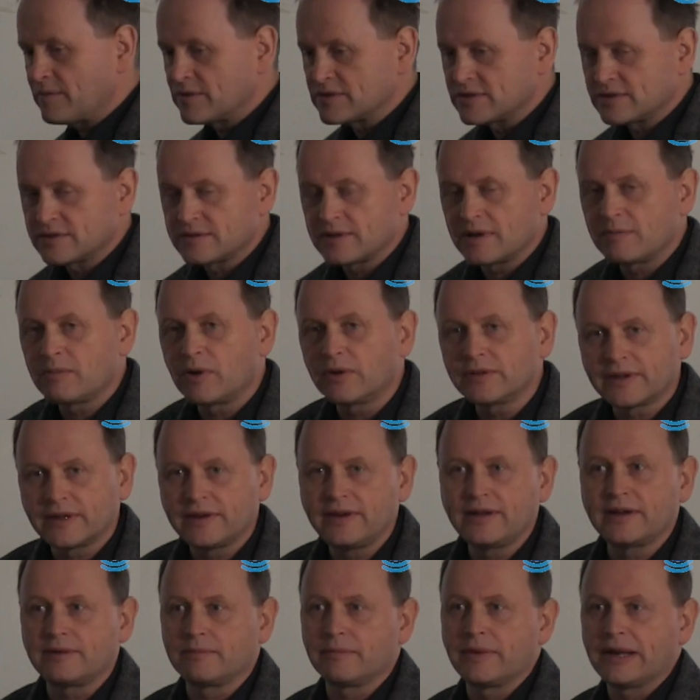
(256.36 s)
famous
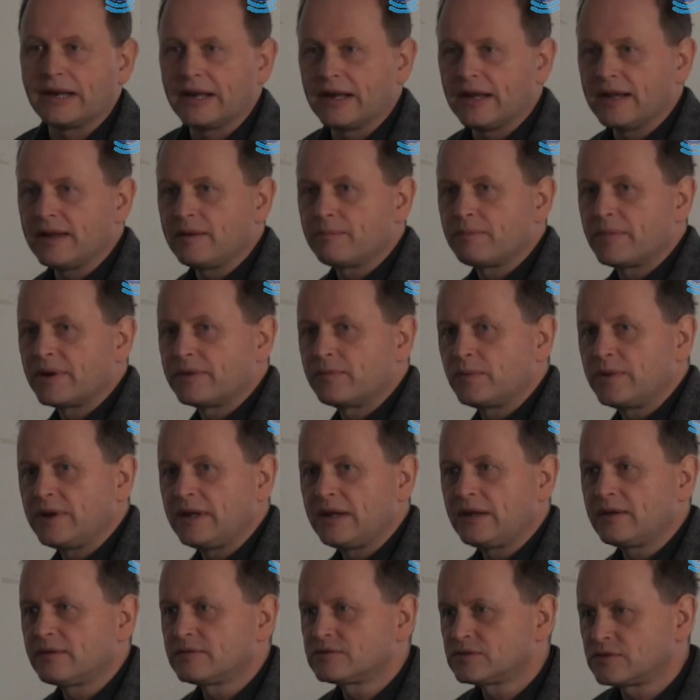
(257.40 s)
mountaineer mainly, but
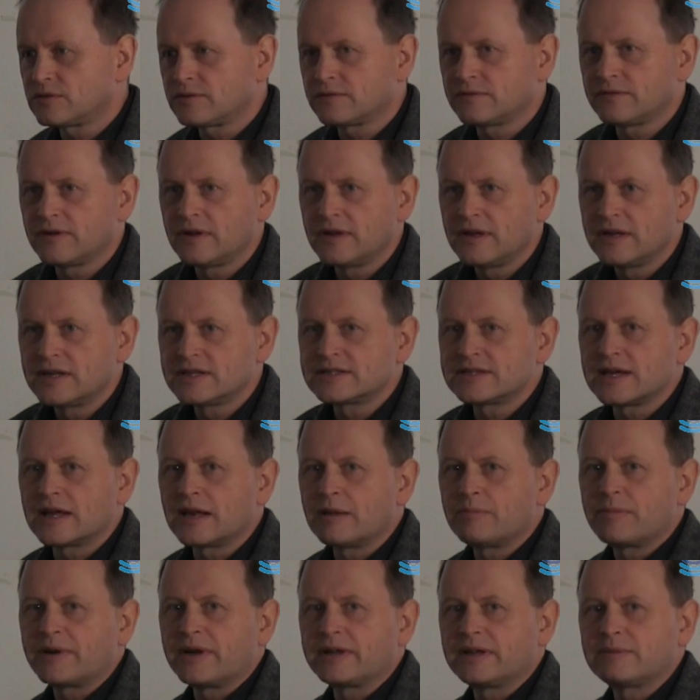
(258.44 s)
we sort of
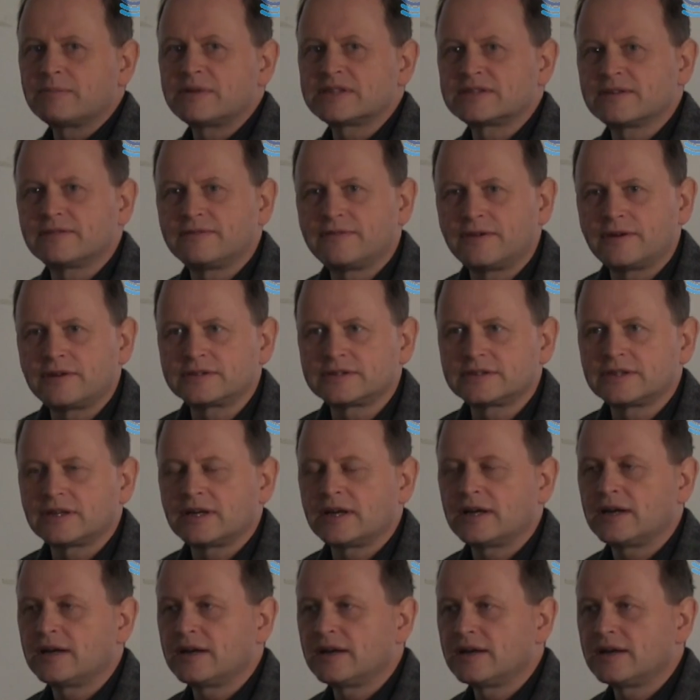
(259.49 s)
celebrate him as the first